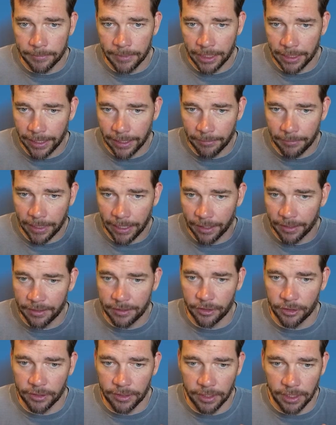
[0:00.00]
Again,
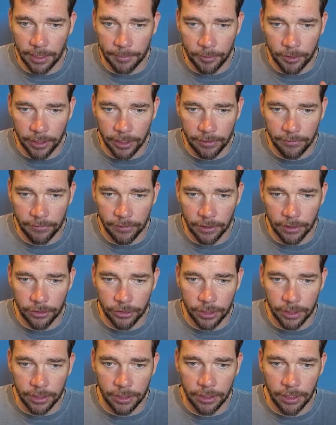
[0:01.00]
mine's just the upgraded
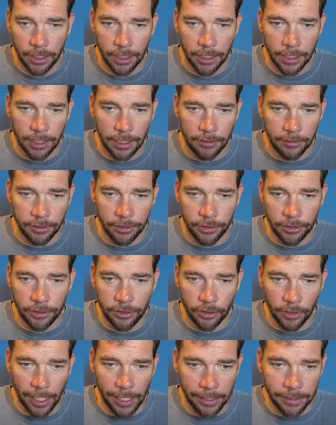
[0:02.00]
version. I'm going to do
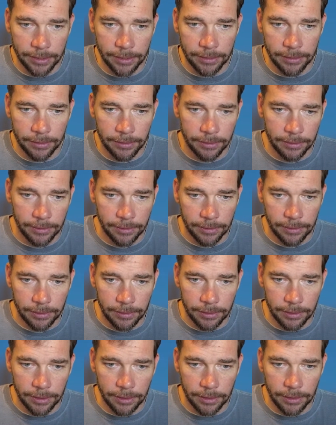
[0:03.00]
direct,
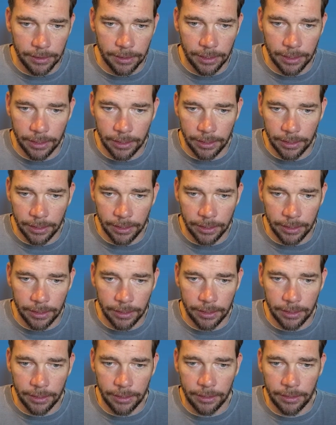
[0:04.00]

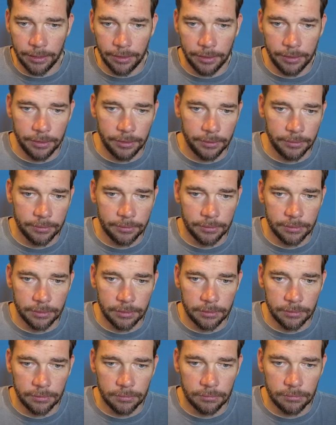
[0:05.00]
and
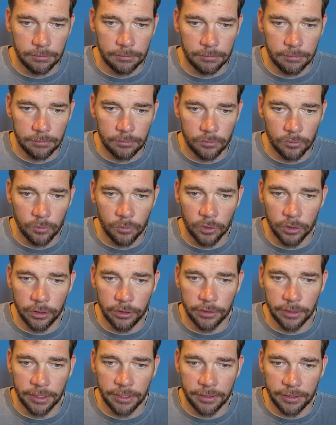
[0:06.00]
we'll
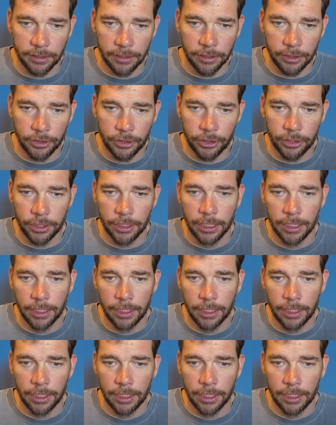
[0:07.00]
do a search.